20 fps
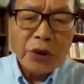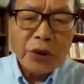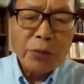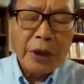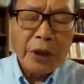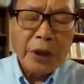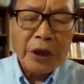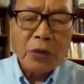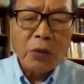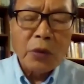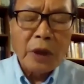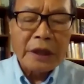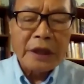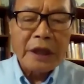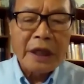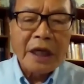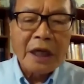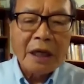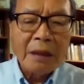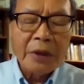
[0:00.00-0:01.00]
want to make
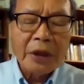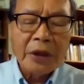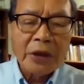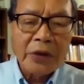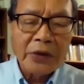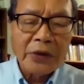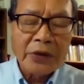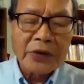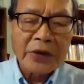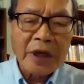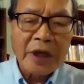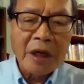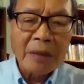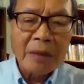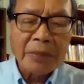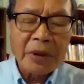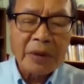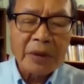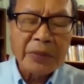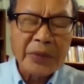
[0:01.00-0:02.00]
one comment on the
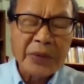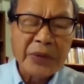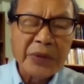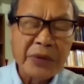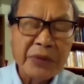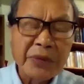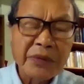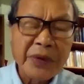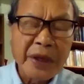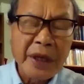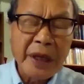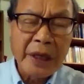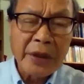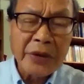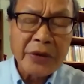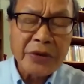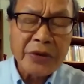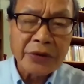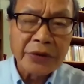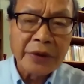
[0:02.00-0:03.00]
topic of
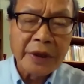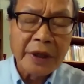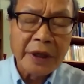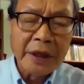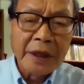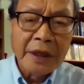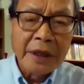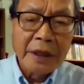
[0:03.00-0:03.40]
unification.